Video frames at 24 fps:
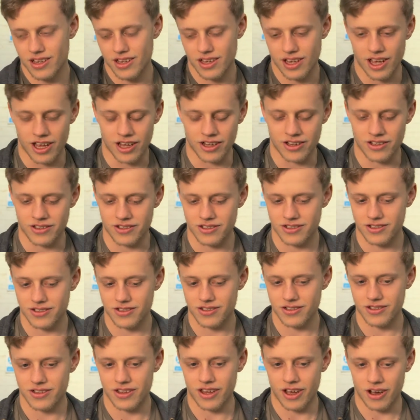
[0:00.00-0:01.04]
And
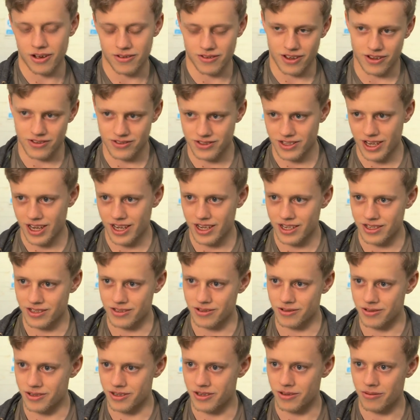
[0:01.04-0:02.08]
now that I've started
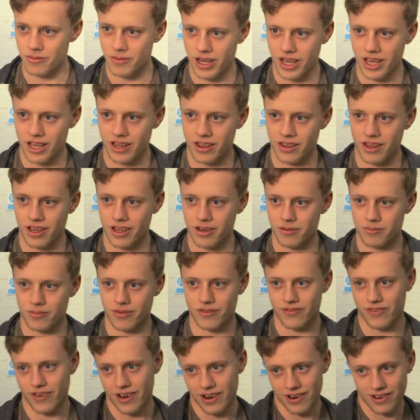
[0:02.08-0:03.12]
doing them again, like
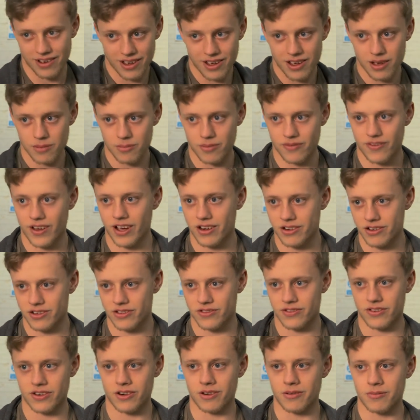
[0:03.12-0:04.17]

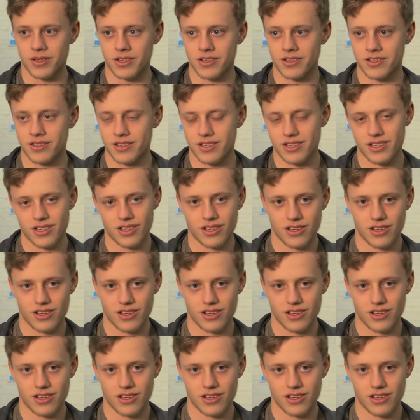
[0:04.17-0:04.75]
Pythagoras theorem and